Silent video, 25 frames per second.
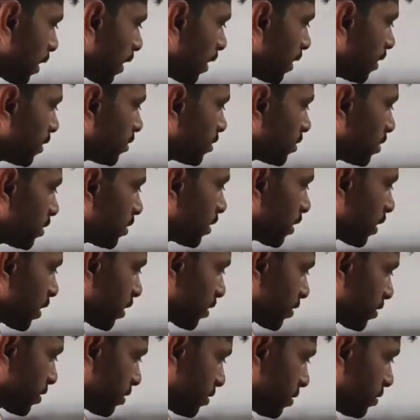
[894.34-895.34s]
addition
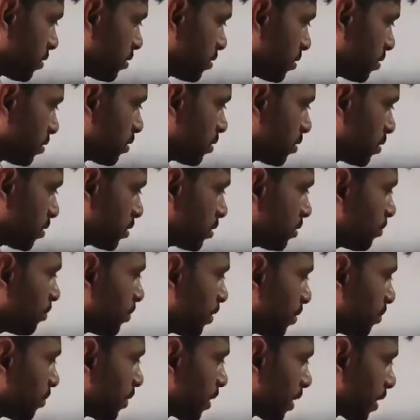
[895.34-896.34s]
reaction.
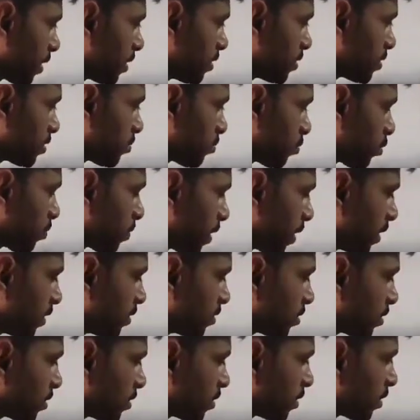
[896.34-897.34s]
Simply mechanism of
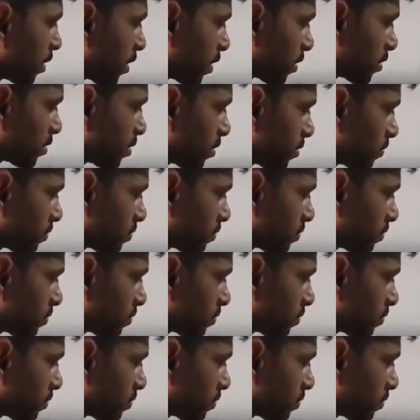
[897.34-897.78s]
addition reaction.